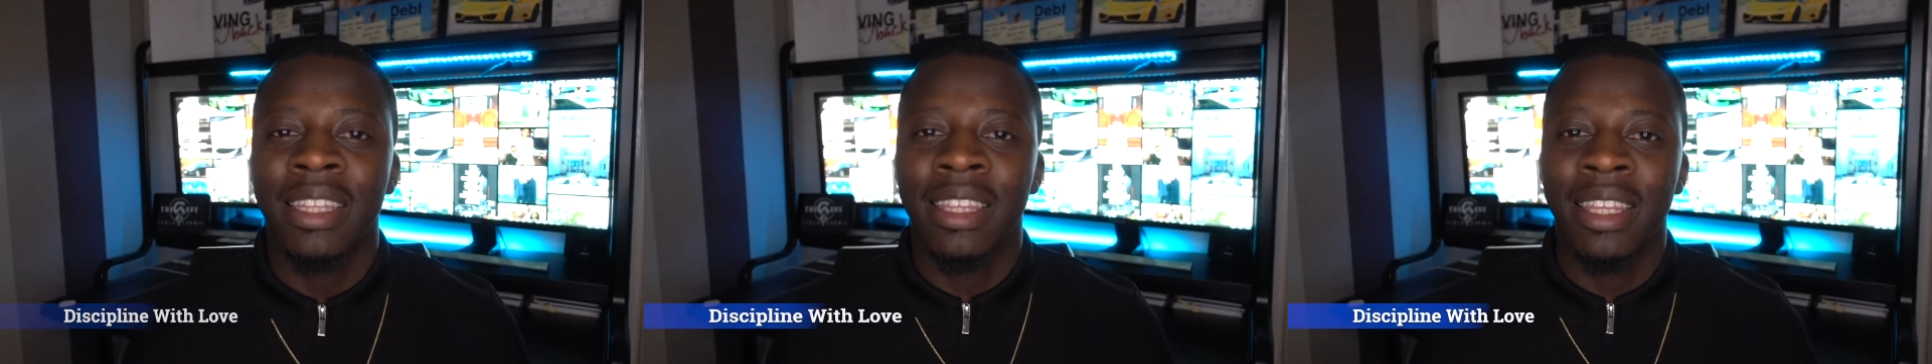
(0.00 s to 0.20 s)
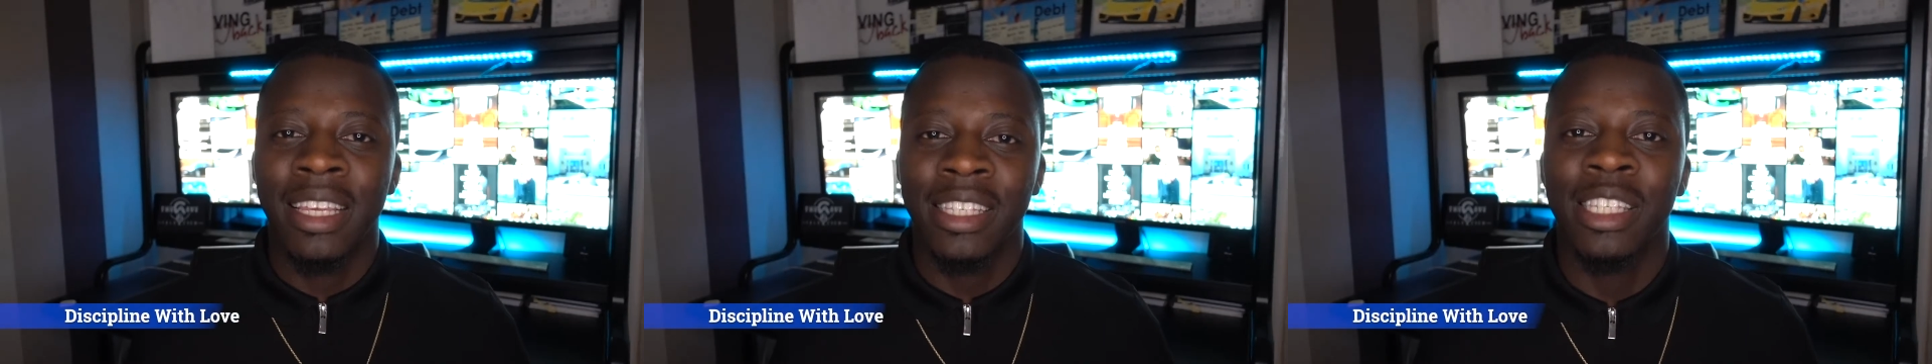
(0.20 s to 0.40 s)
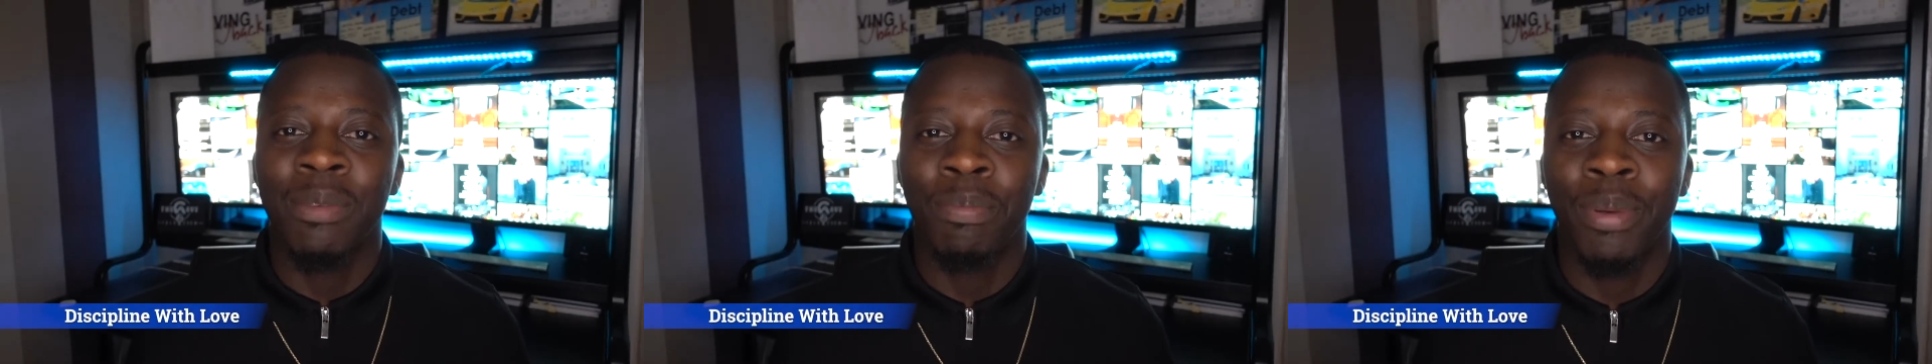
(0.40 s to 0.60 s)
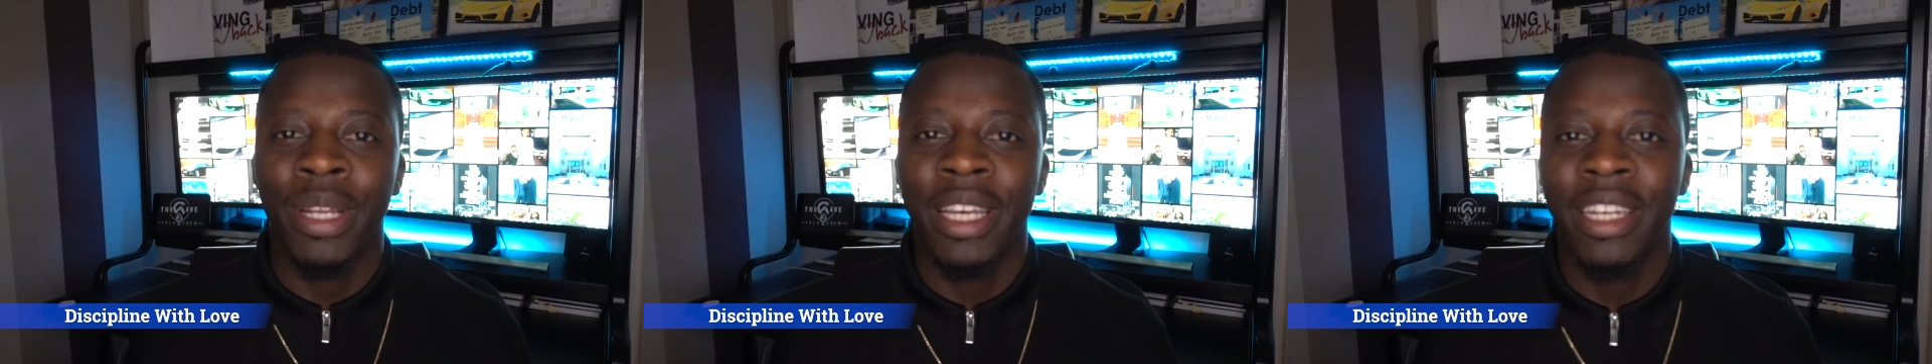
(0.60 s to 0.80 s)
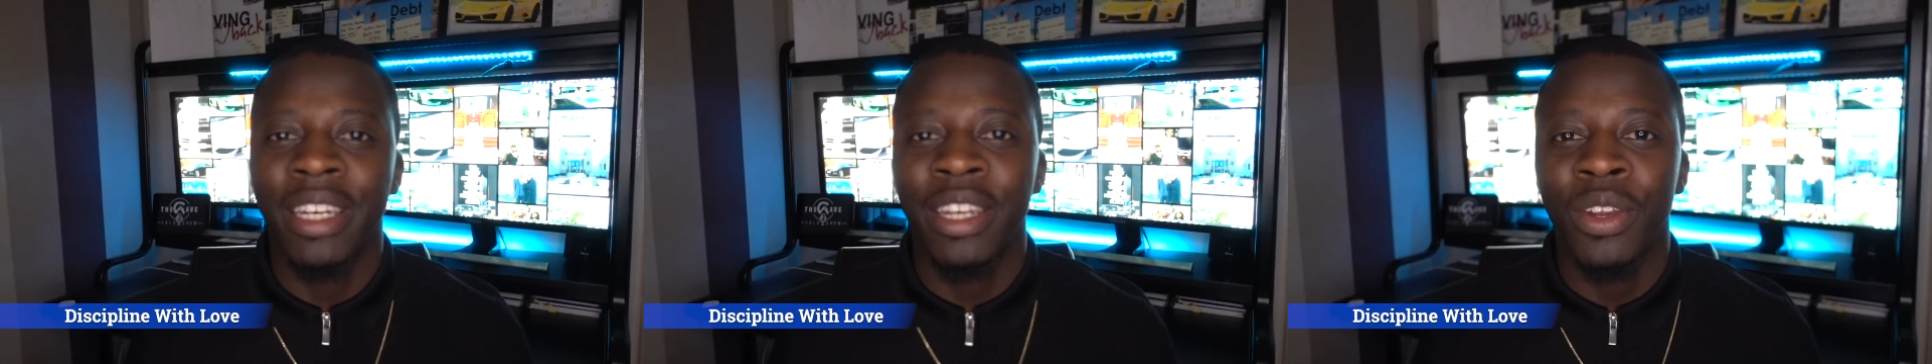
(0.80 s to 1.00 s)

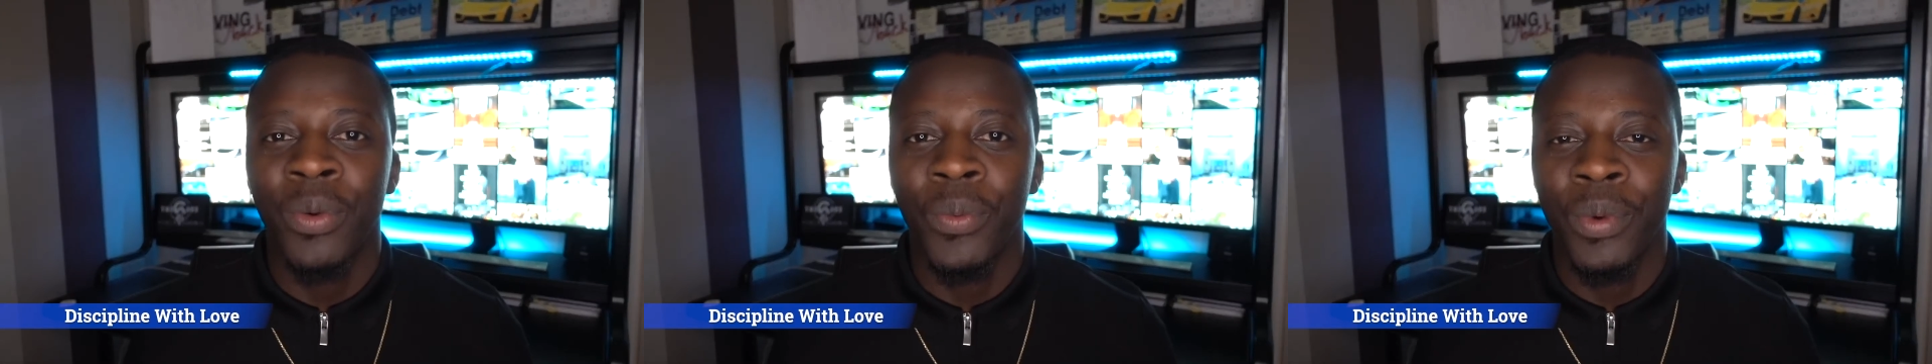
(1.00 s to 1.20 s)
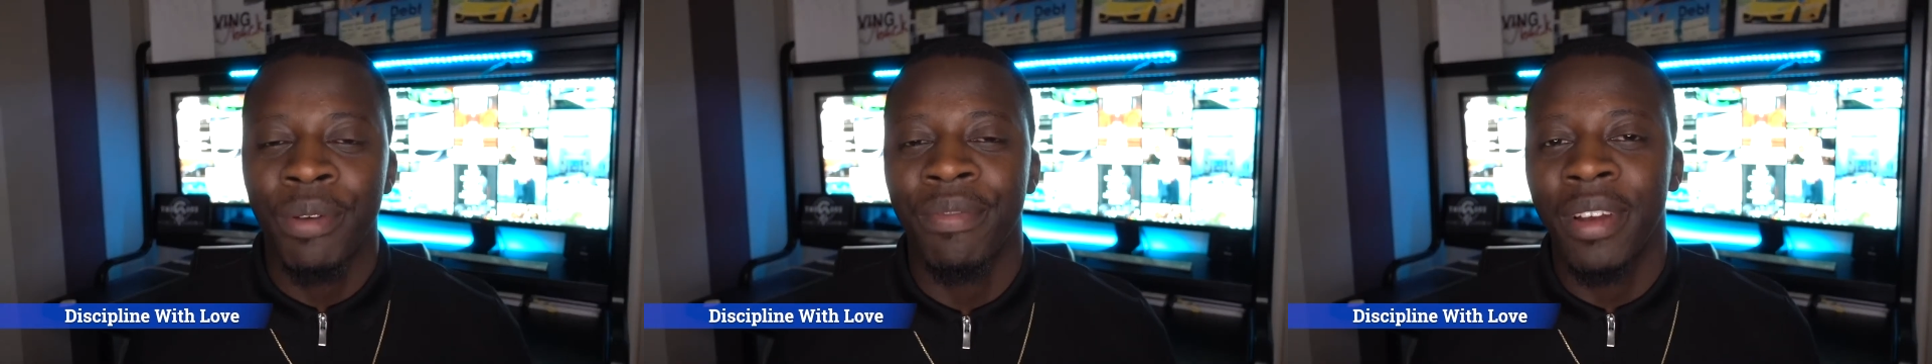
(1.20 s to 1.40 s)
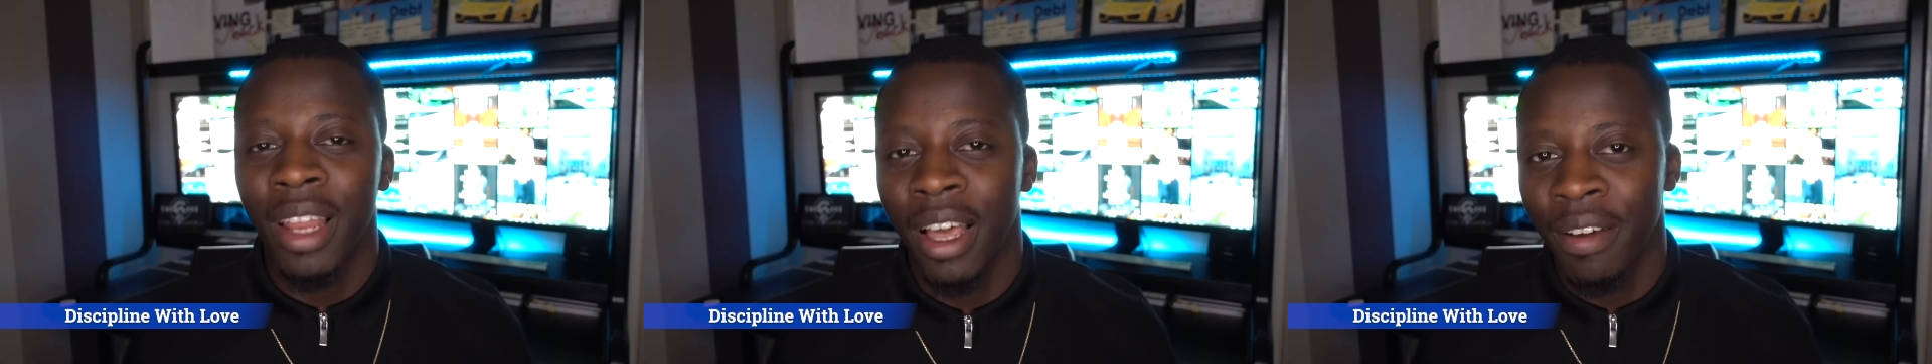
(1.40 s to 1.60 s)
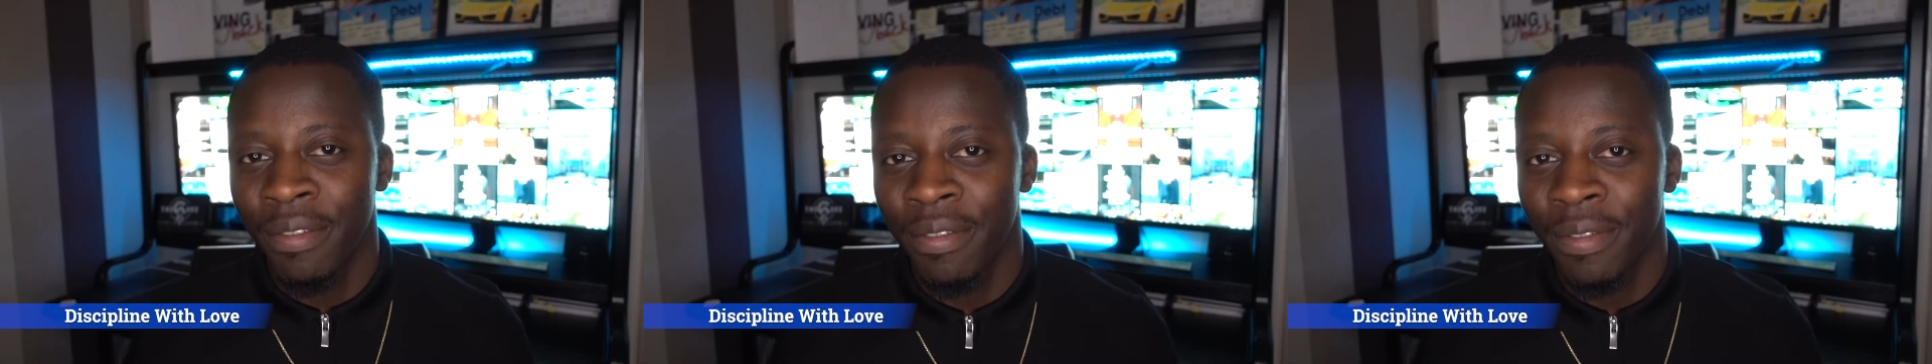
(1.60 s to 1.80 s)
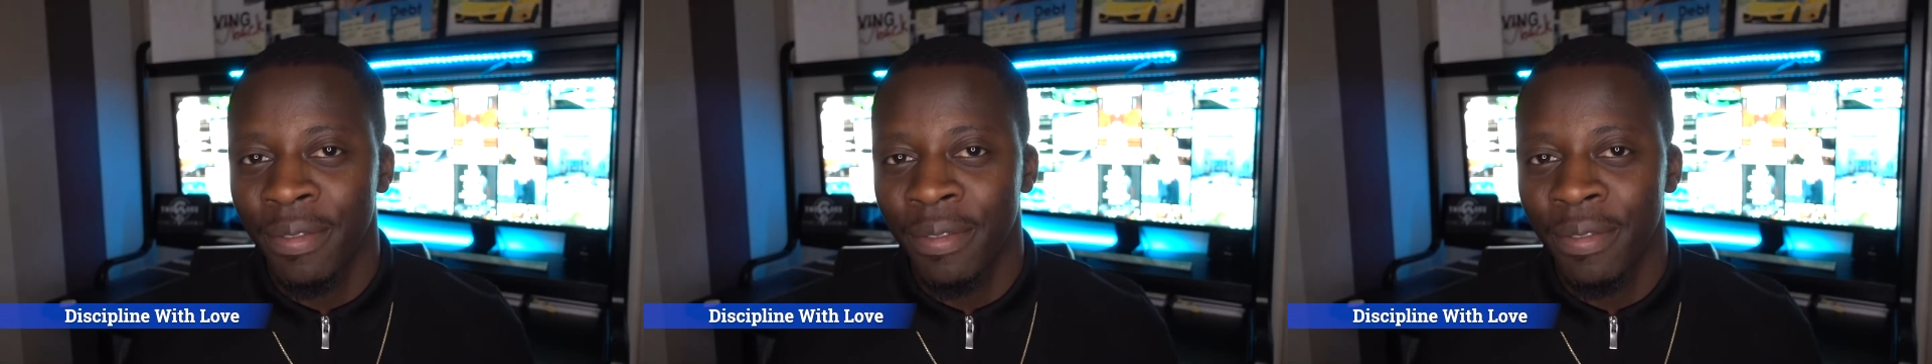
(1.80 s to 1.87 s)
discipline with love.